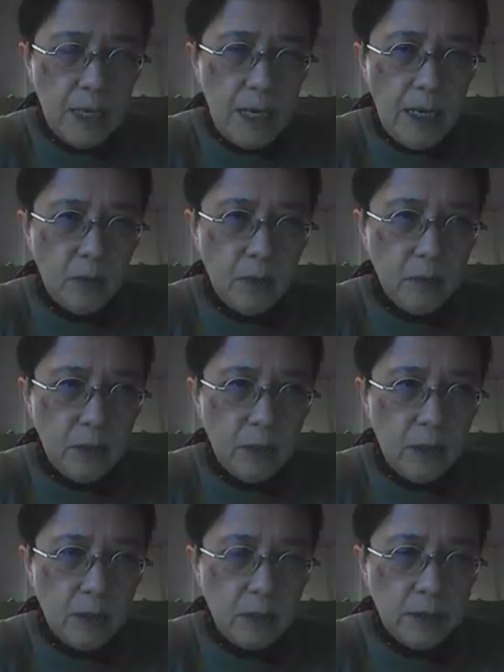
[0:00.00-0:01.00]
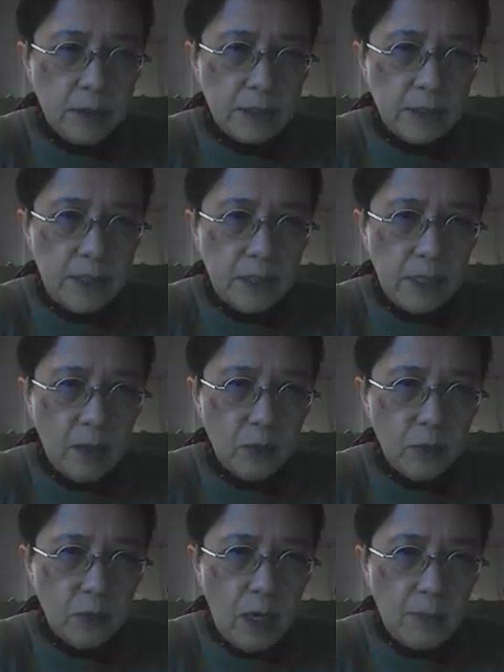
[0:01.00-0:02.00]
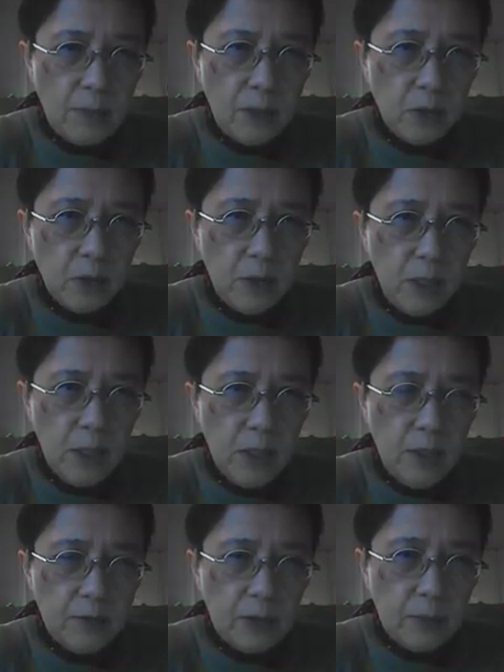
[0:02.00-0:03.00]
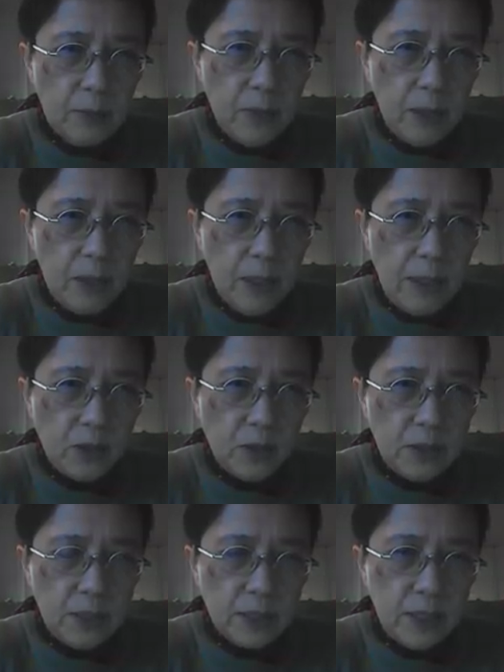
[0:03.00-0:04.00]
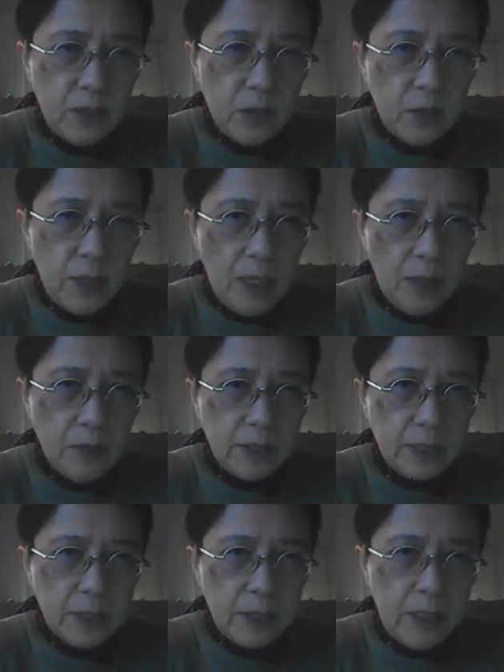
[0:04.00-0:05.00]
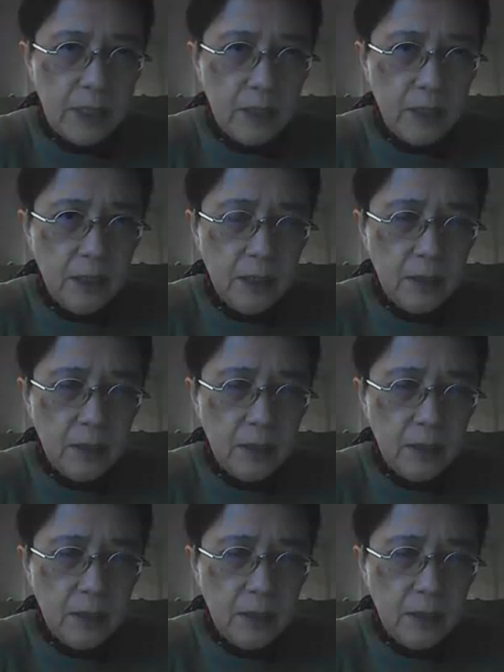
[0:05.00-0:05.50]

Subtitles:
L16, how to copy to from H16 to L16.